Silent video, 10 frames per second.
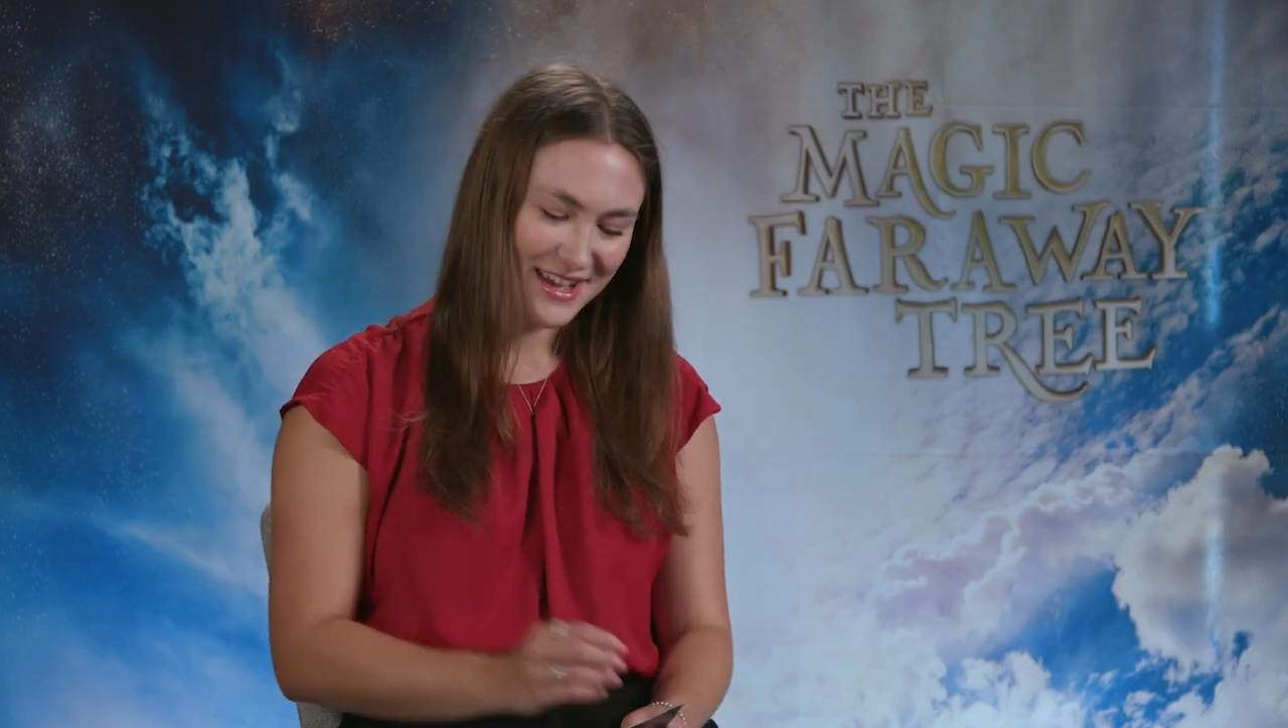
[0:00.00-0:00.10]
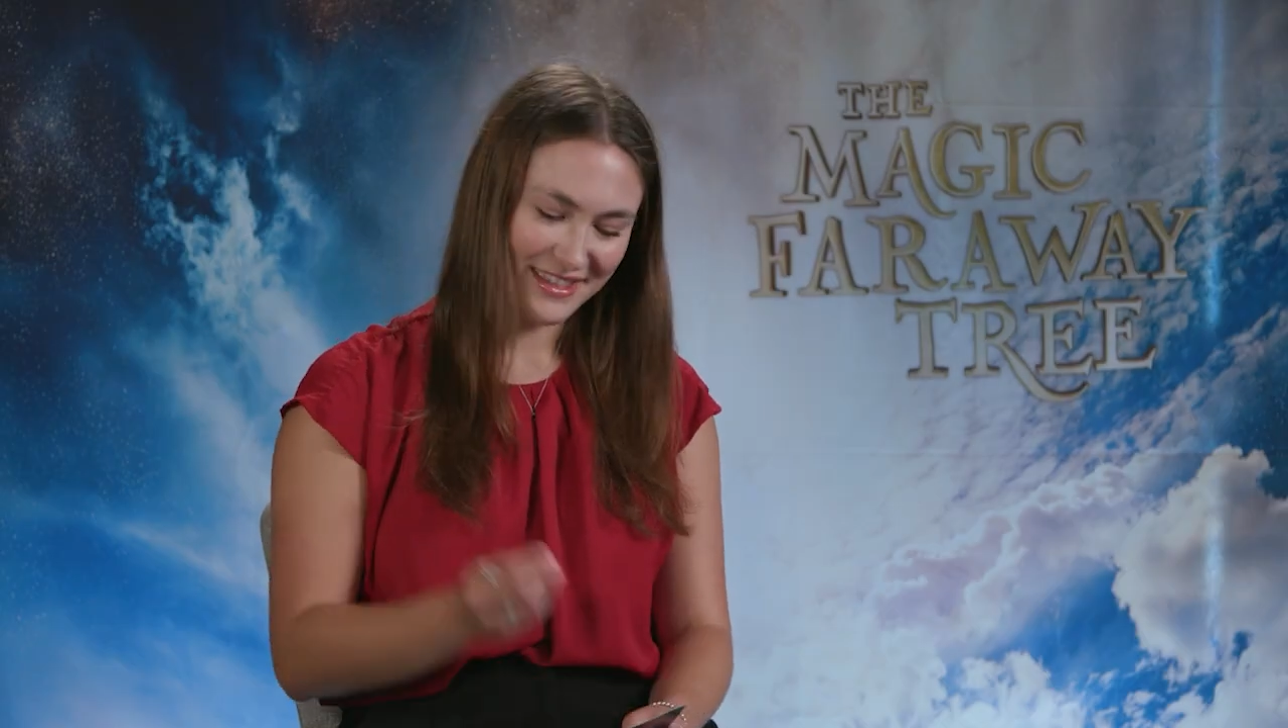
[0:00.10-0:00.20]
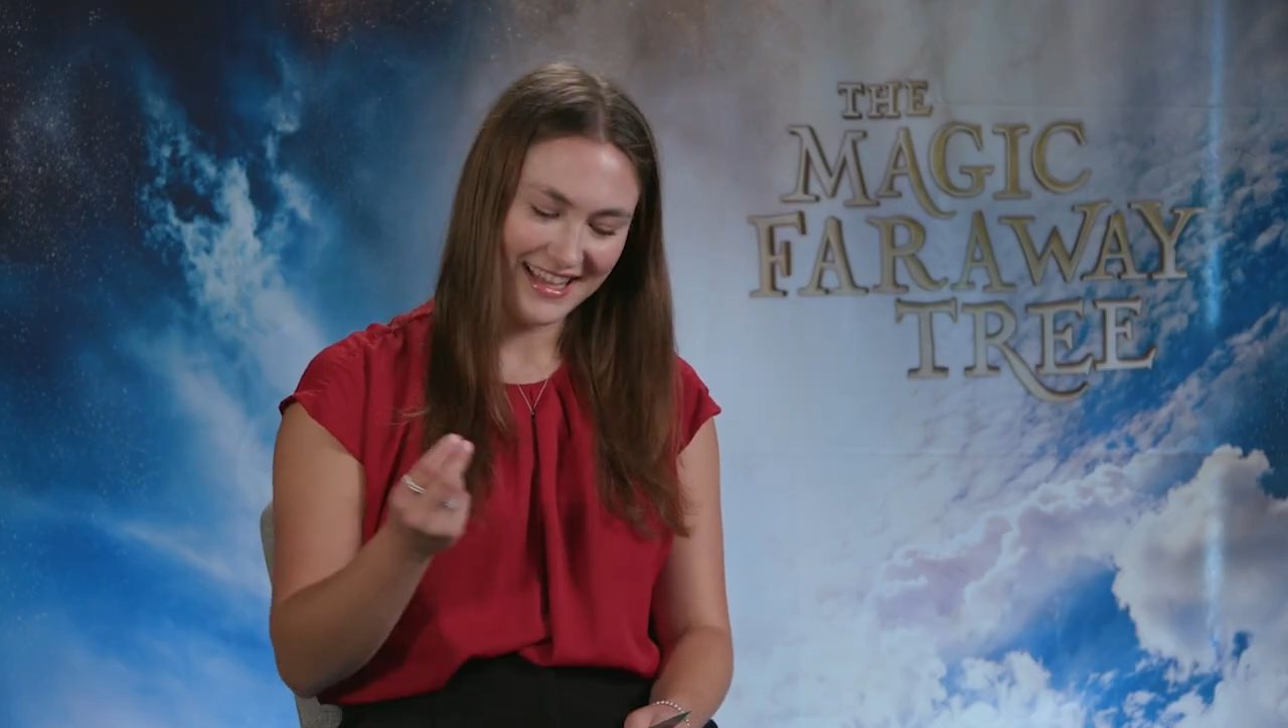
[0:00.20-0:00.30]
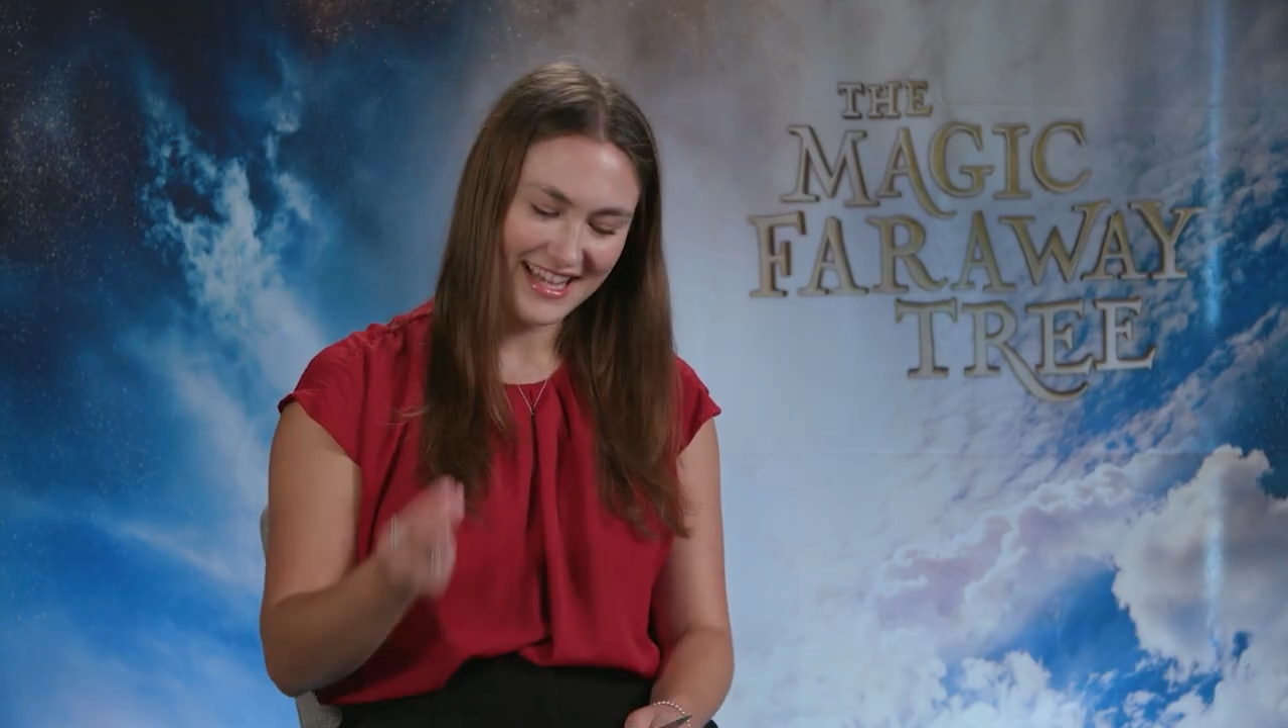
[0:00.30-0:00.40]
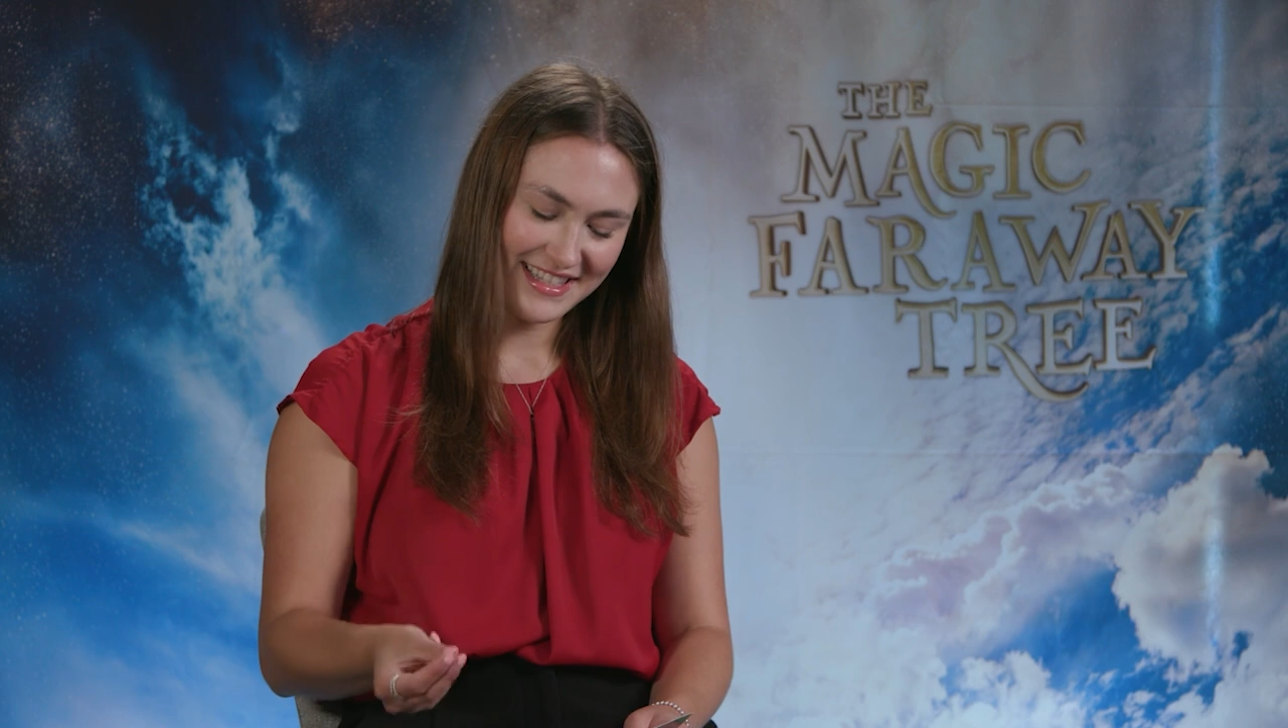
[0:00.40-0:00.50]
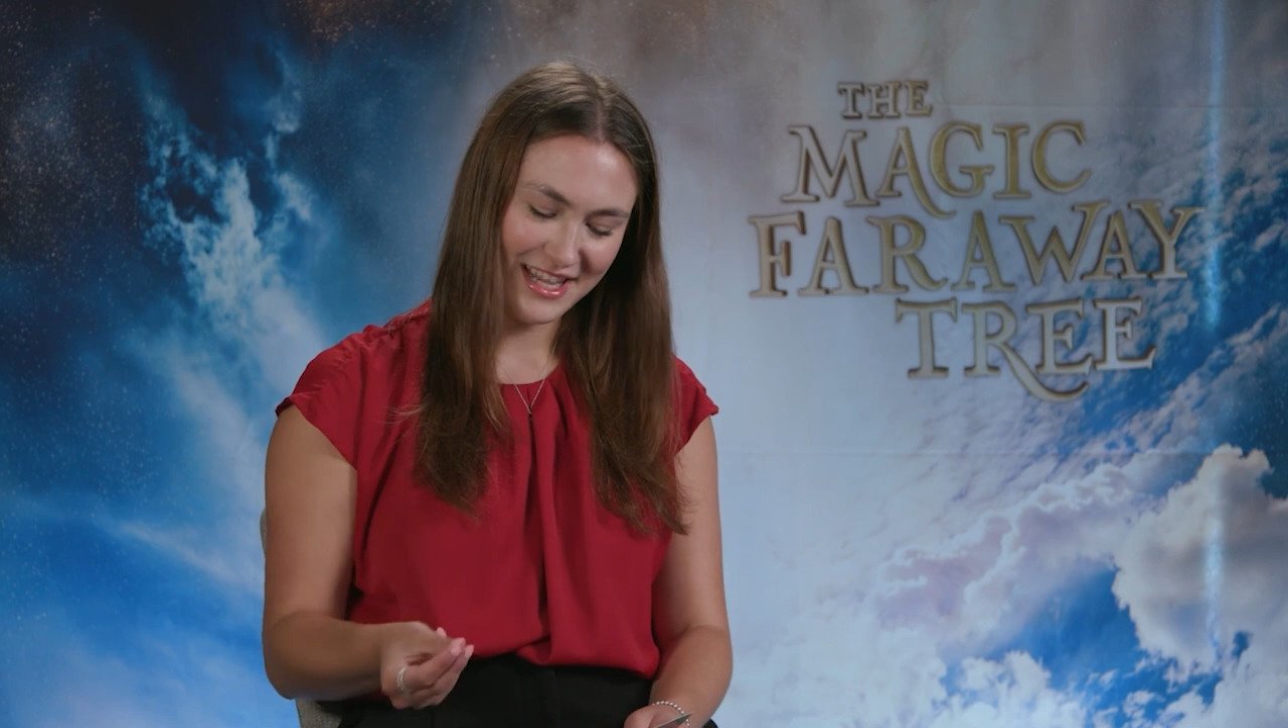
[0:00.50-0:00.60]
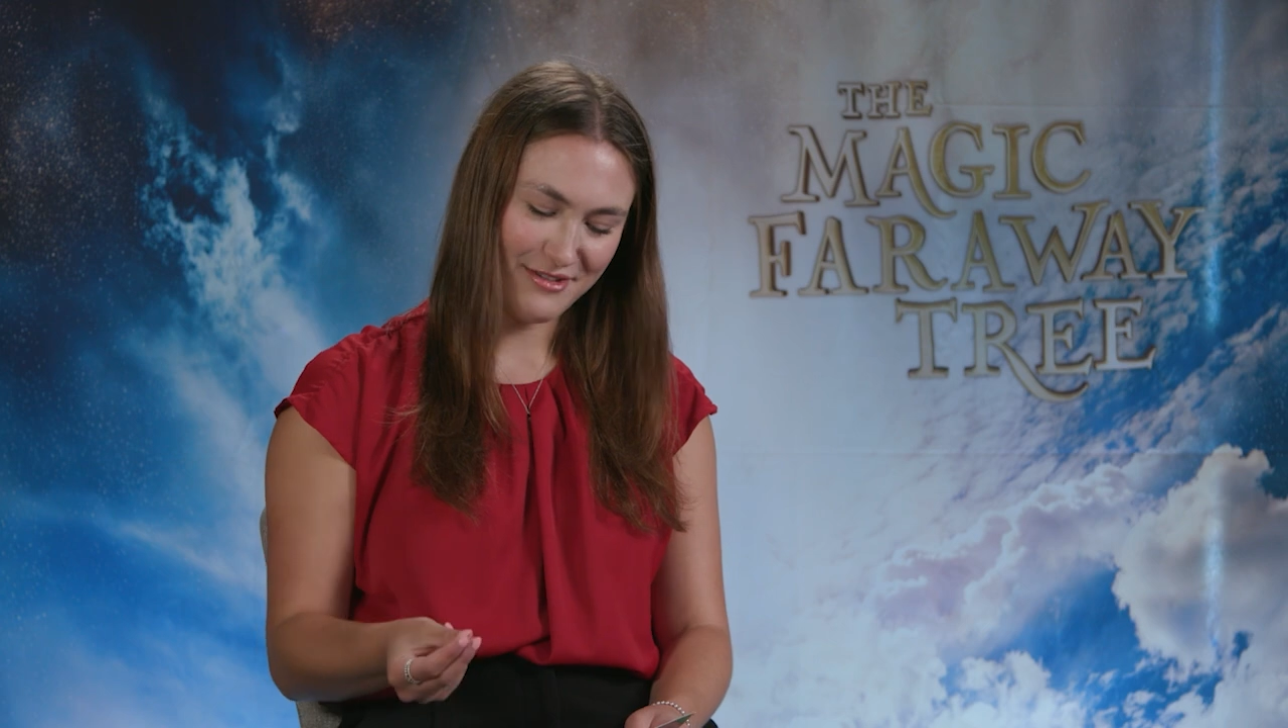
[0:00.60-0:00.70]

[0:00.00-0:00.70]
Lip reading: The last thing I